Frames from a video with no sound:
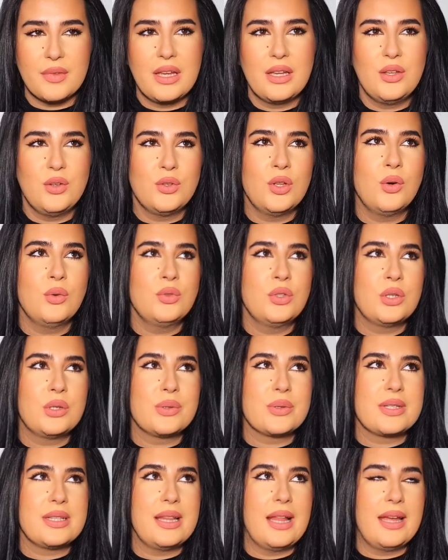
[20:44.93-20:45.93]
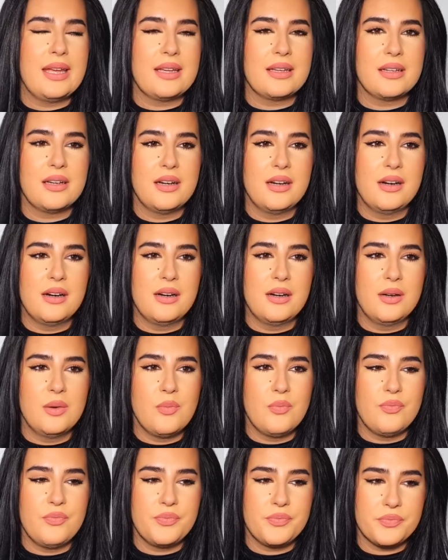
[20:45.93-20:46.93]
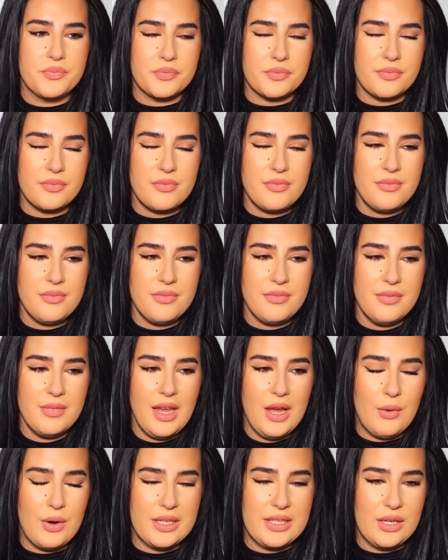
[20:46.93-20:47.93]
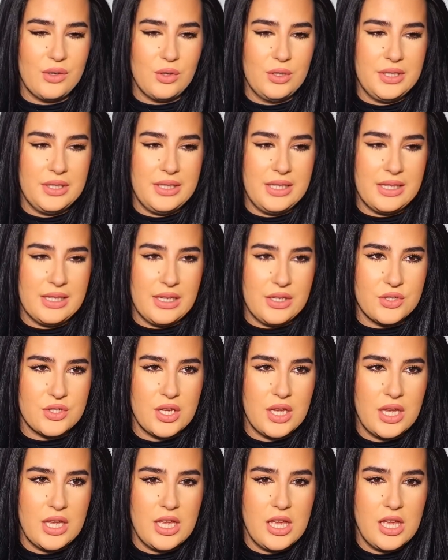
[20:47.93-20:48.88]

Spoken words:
you know those like how are they called in English?